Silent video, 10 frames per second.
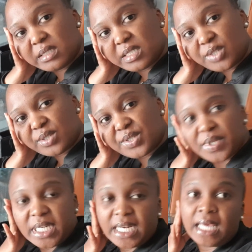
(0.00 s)
It was
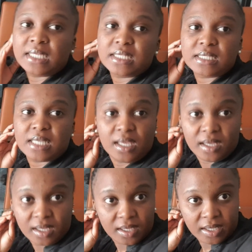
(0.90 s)
really nice.
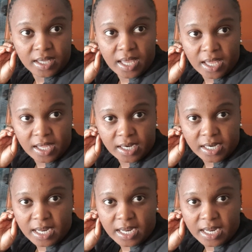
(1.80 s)
Had a